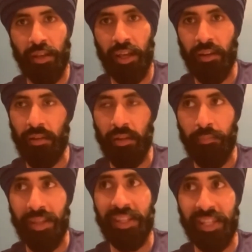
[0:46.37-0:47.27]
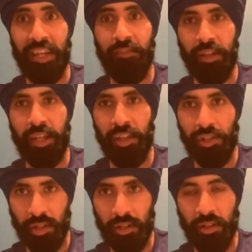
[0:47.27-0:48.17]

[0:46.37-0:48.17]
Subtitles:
and perceived danger